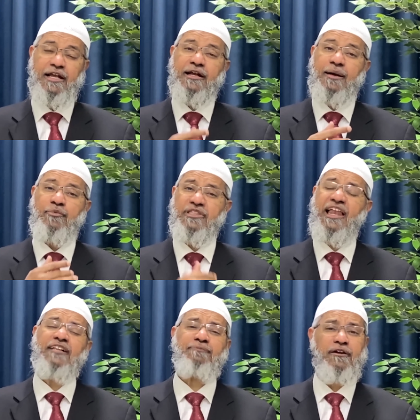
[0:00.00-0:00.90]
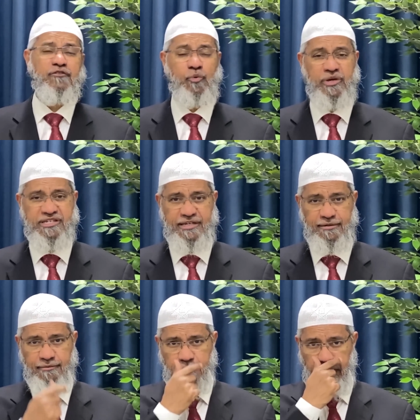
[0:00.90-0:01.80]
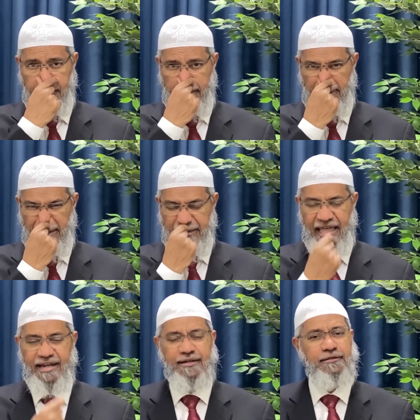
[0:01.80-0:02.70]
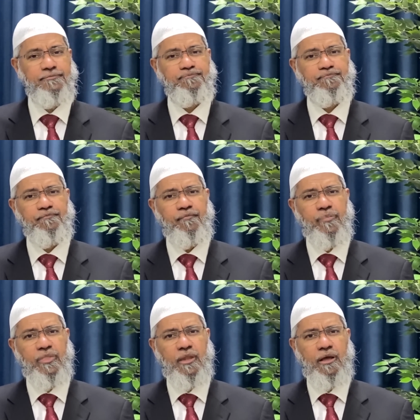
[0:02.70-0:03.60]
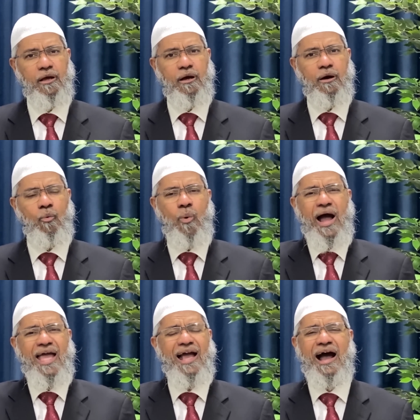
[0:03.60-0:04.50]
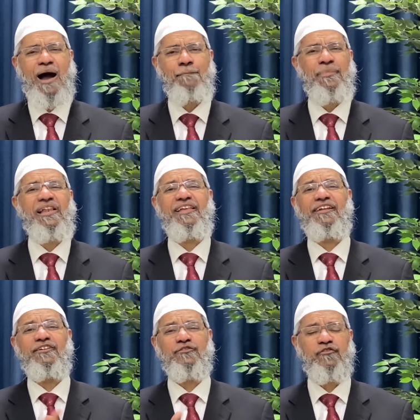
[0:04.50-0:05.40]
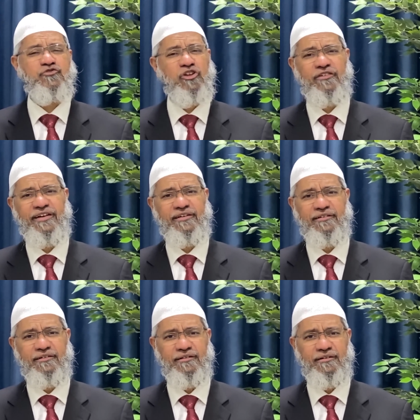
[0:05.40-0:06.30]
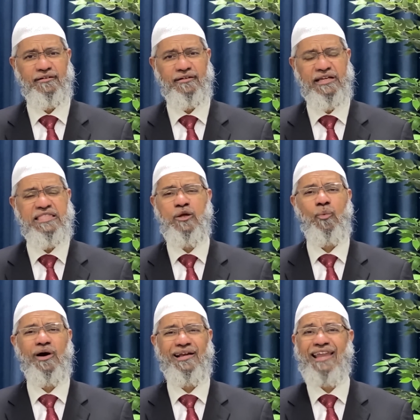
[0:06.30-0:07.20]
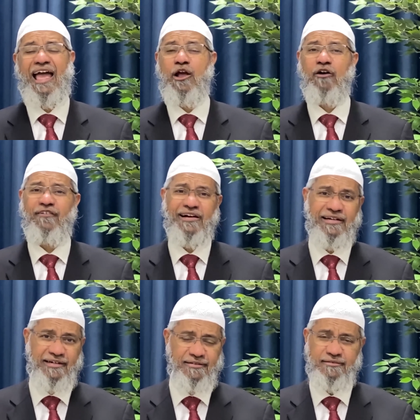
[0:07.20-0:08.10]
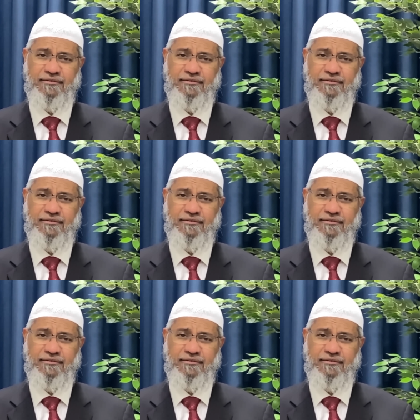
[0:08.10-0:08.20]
Coming to the last part of the question, that why are millions of children in the world dying of hunger?